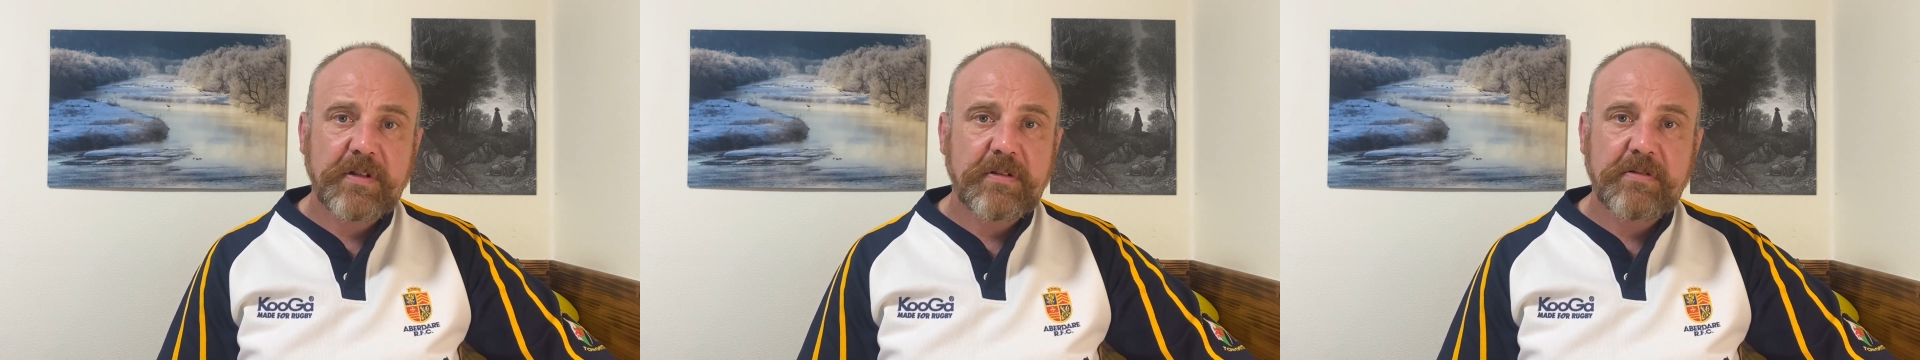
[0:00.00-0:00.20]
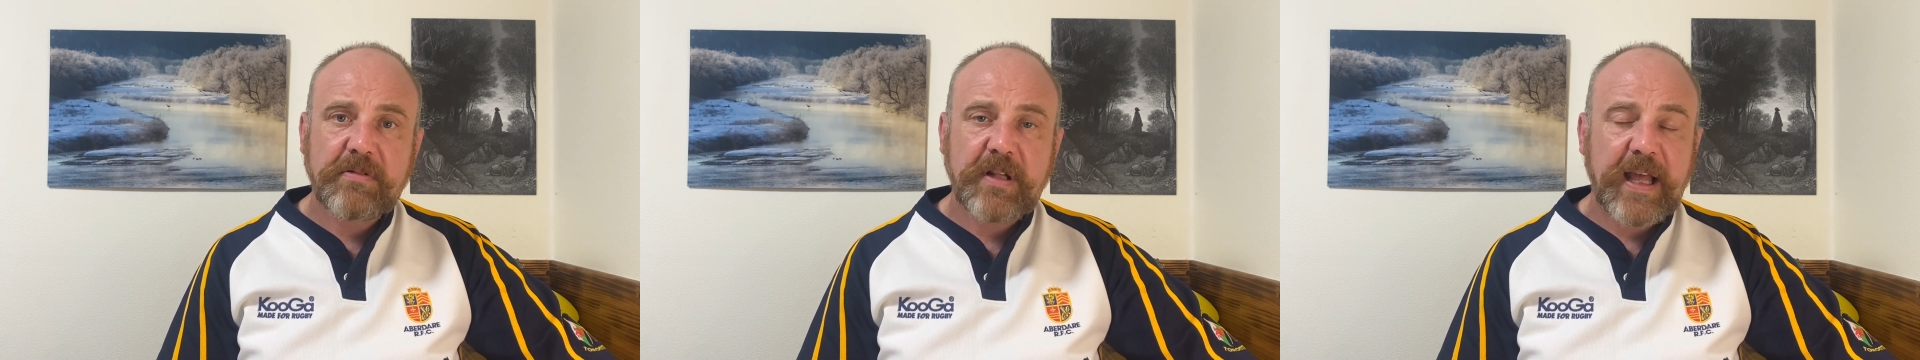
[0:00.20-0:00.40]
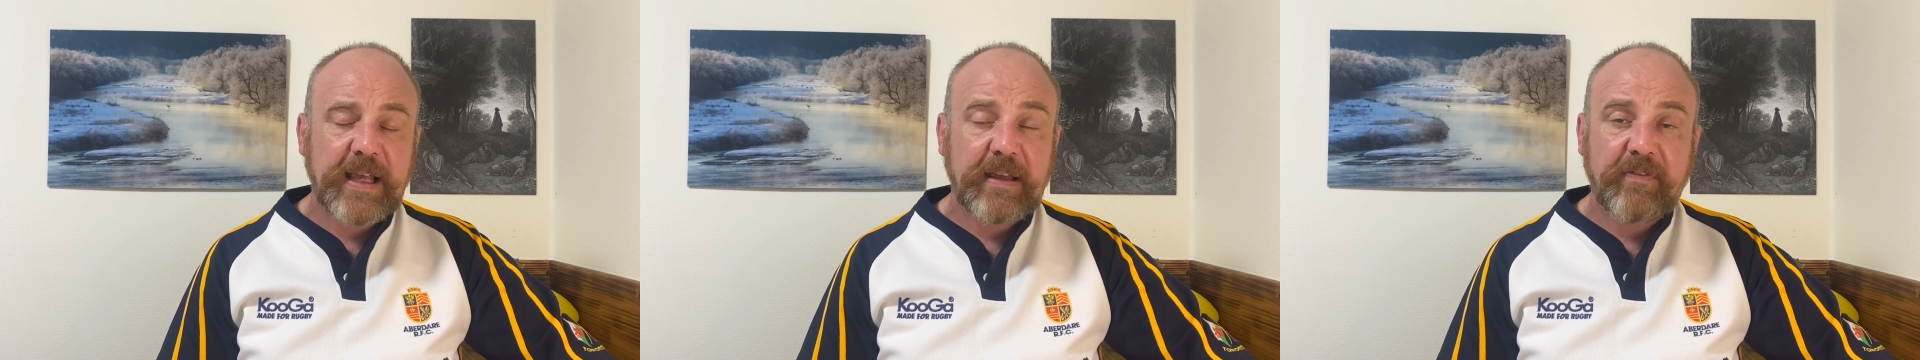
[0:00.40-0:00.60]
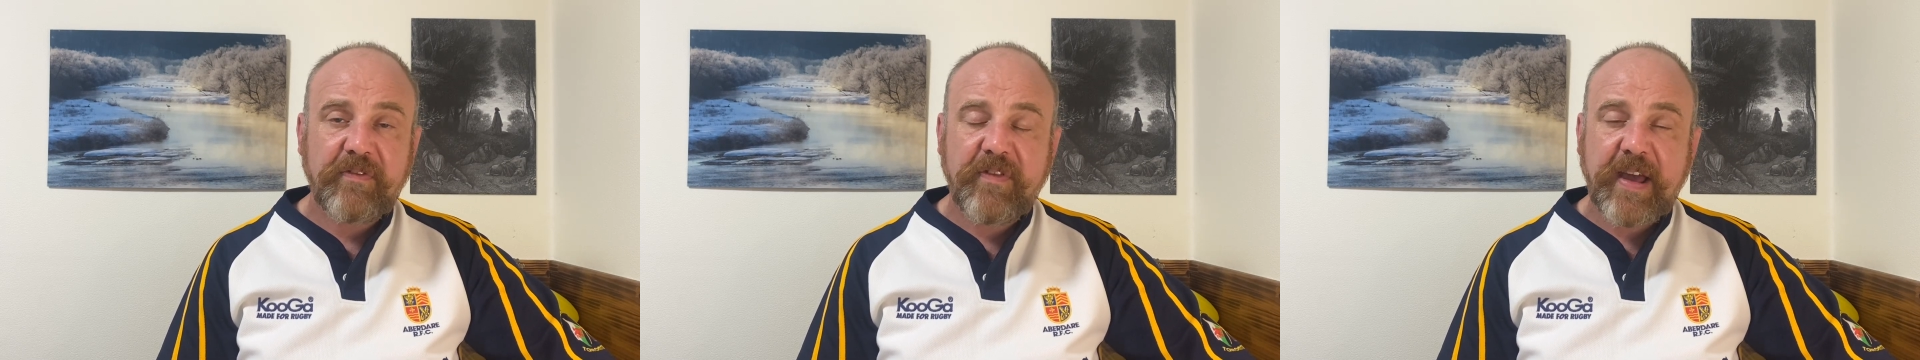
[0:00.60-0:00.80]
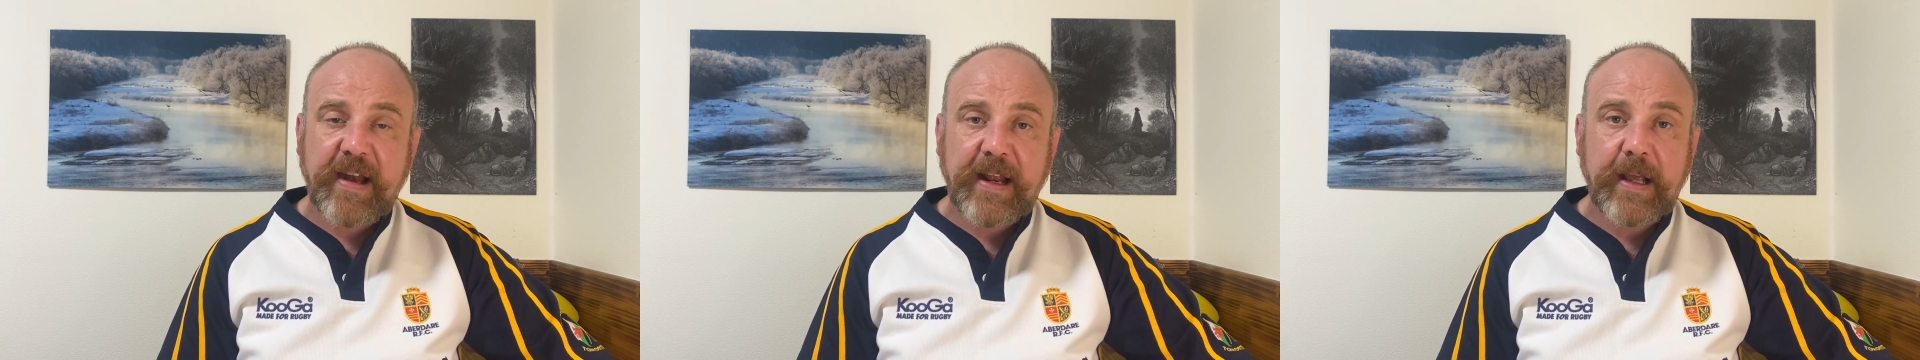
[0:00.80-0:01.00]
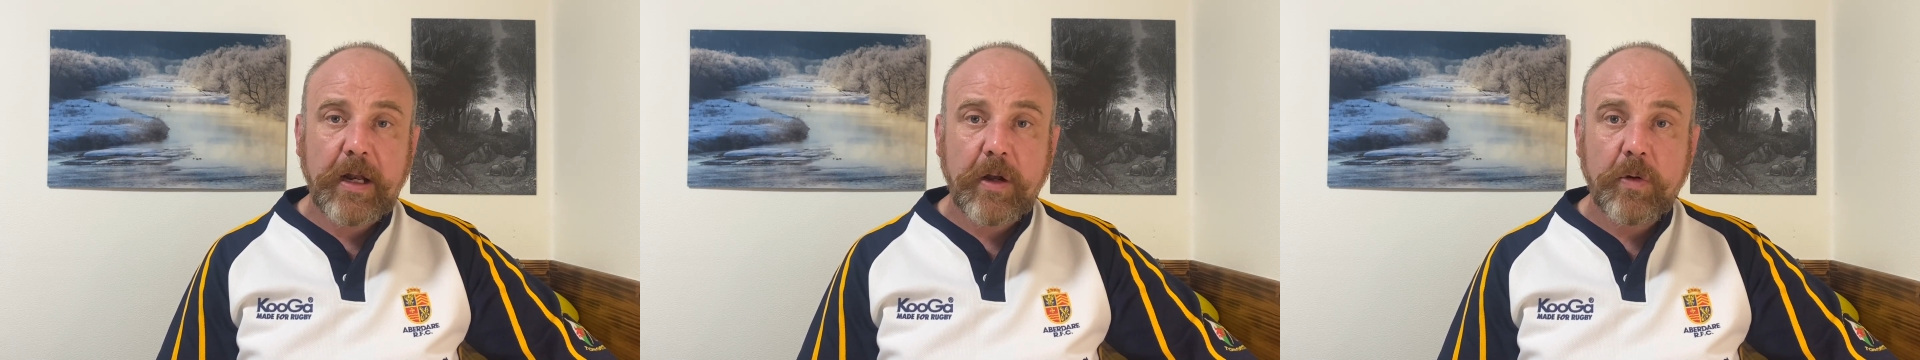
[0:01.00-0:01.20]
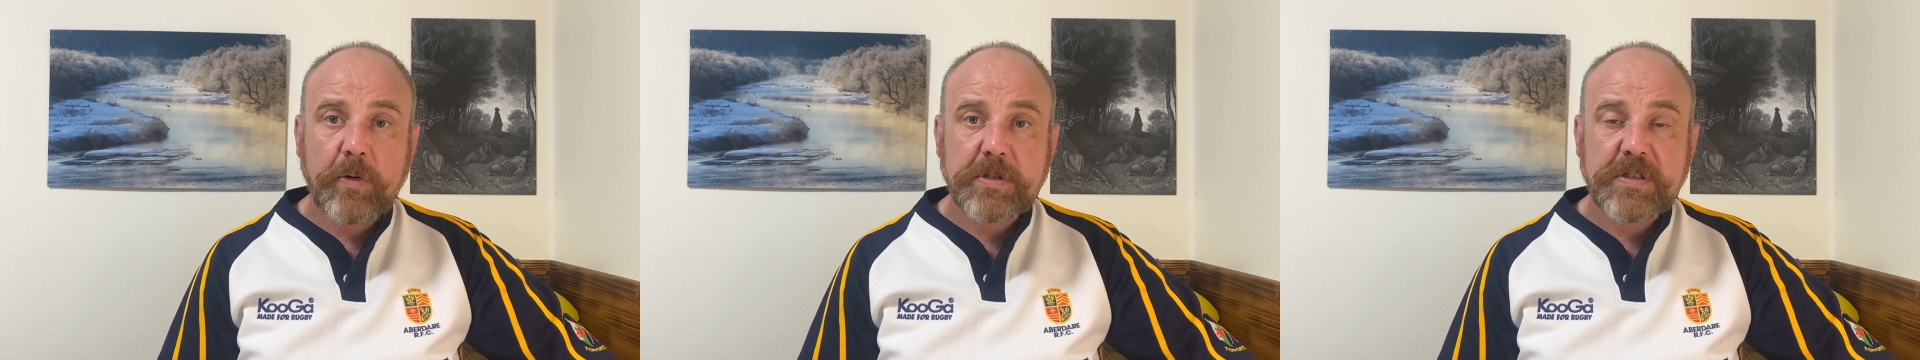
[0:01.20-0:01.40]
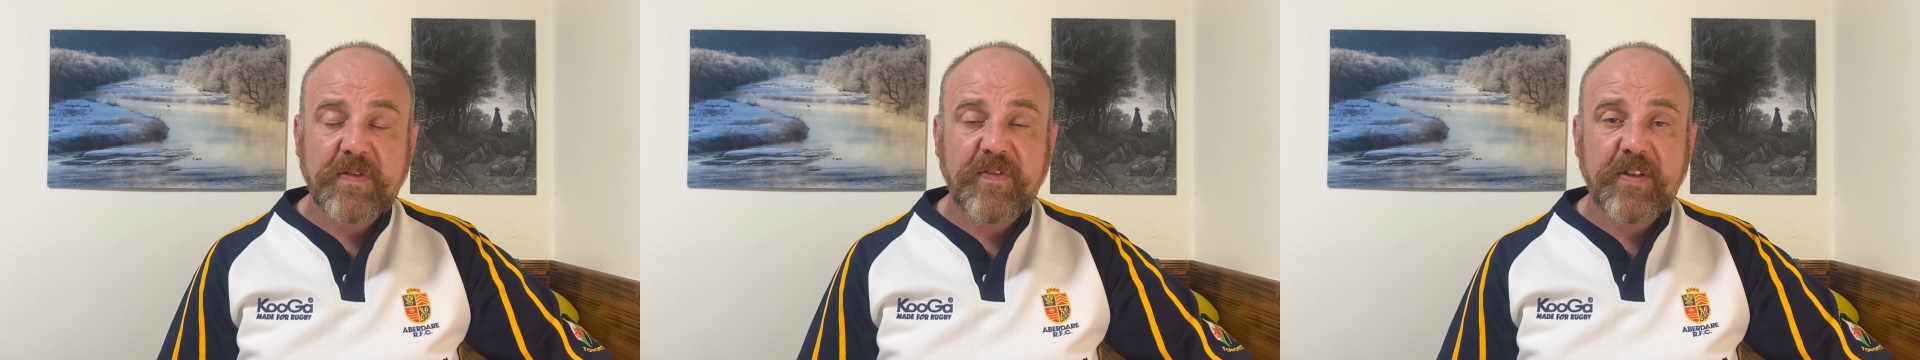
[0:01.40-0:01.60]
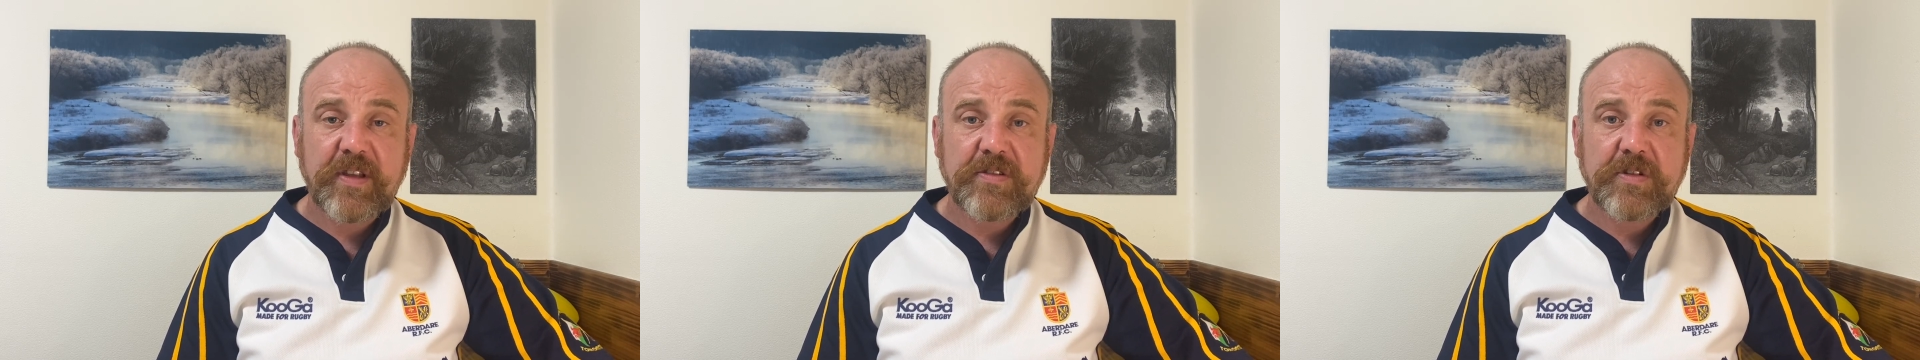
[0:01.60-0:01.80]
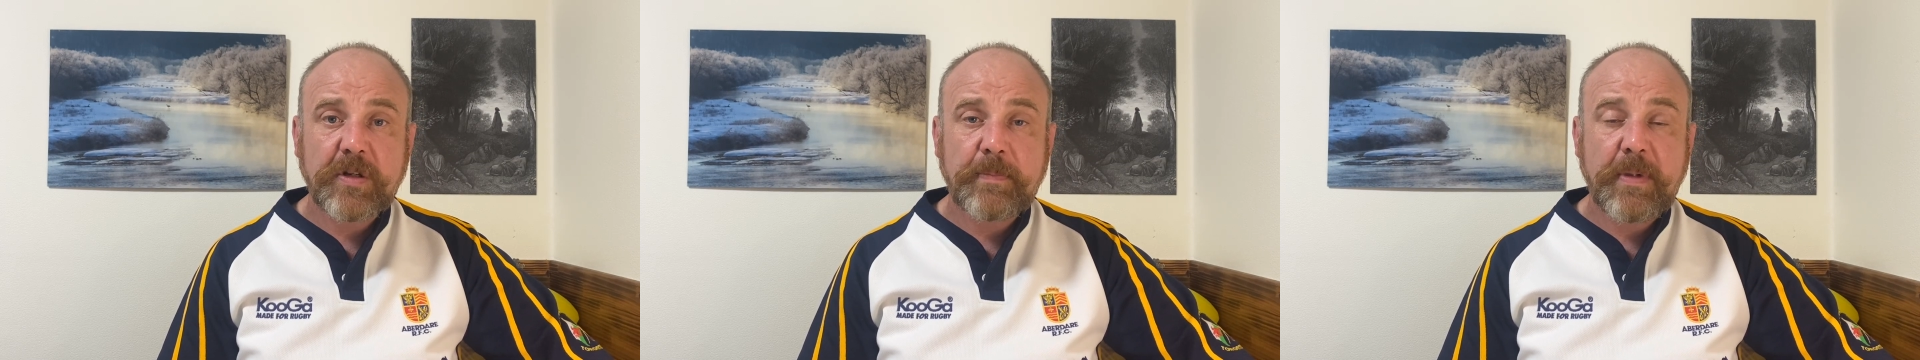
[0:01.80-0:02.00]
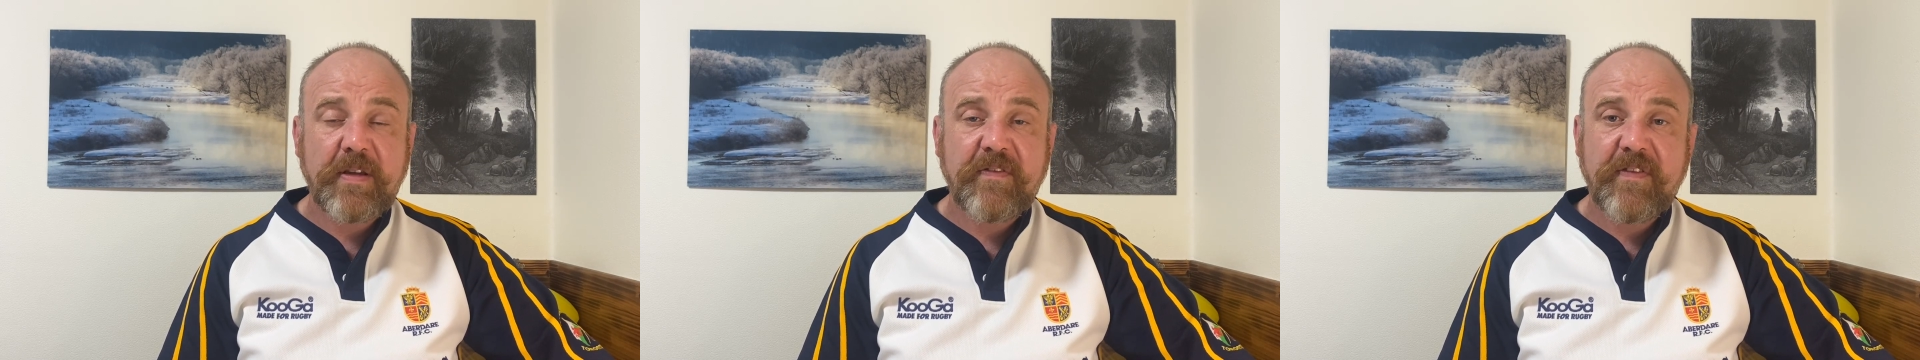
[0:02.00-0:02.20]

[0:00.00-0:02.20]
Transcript: like a very close, it's going to be a